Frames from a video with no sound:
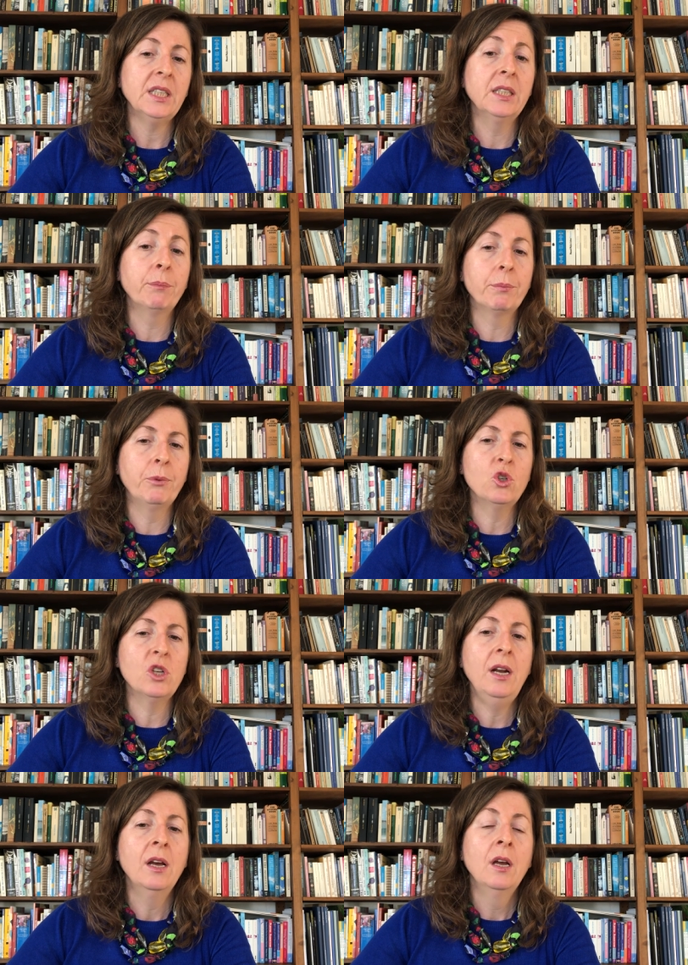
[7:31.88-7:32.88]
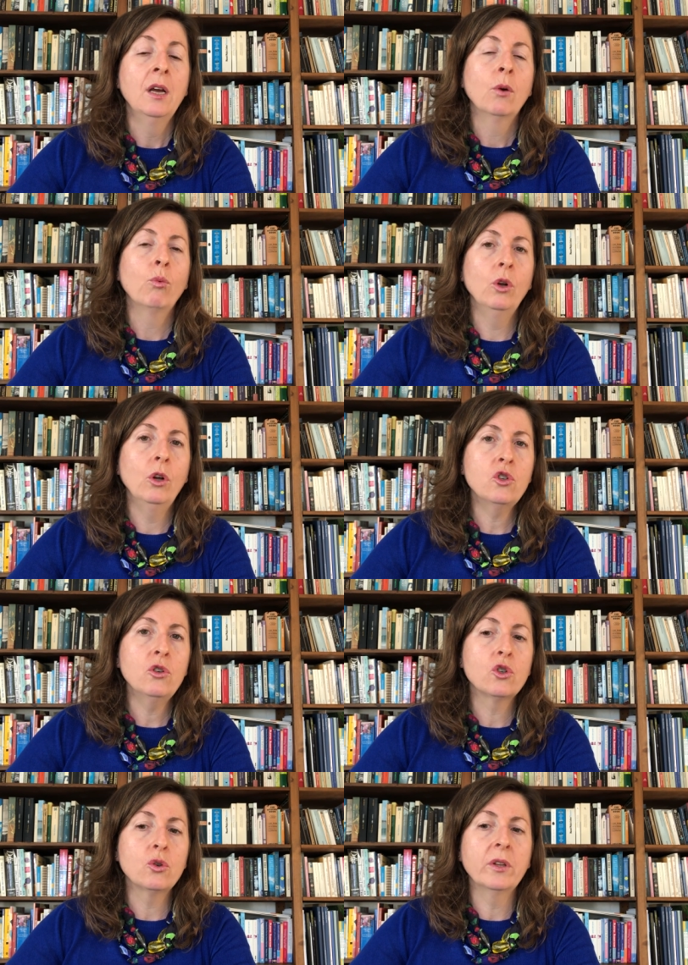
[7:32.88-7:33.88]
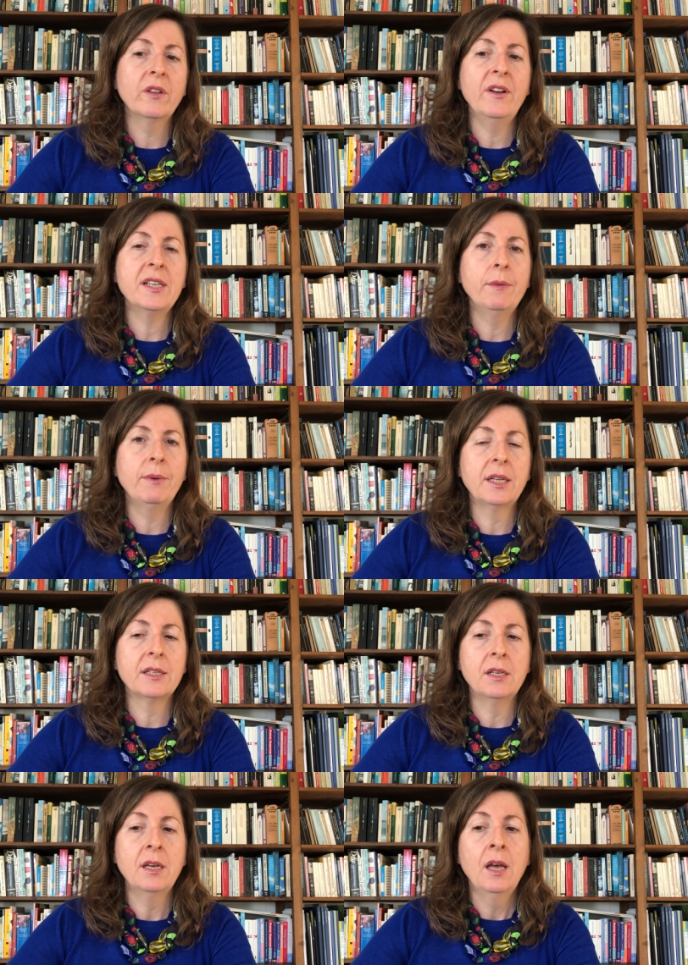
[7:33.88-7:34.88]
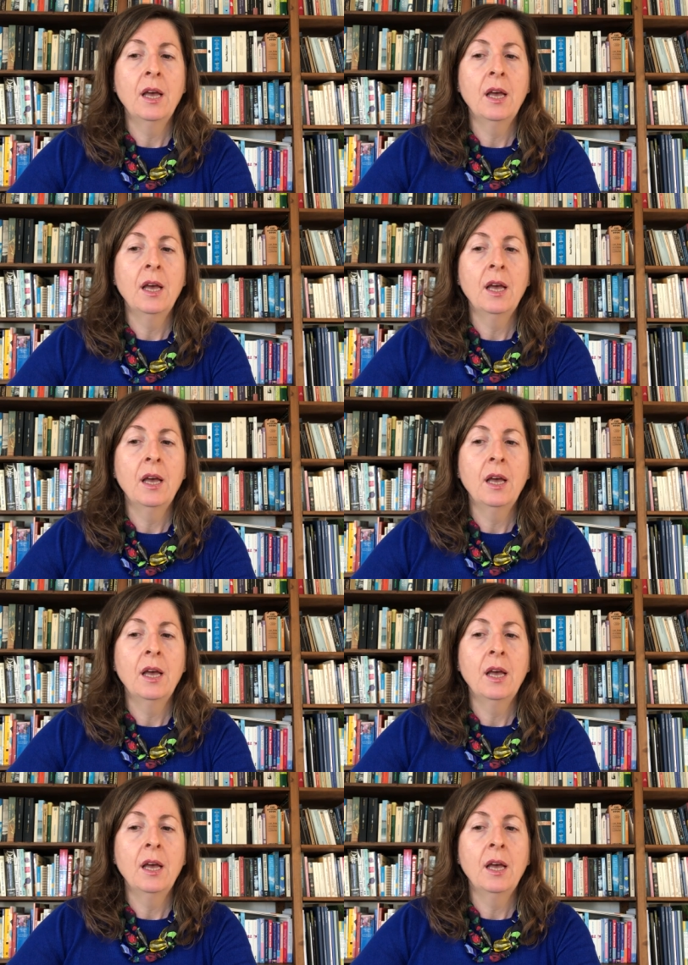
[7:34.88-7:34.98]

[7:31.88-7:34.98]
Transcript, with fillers: The proposal will also ensure the flexibility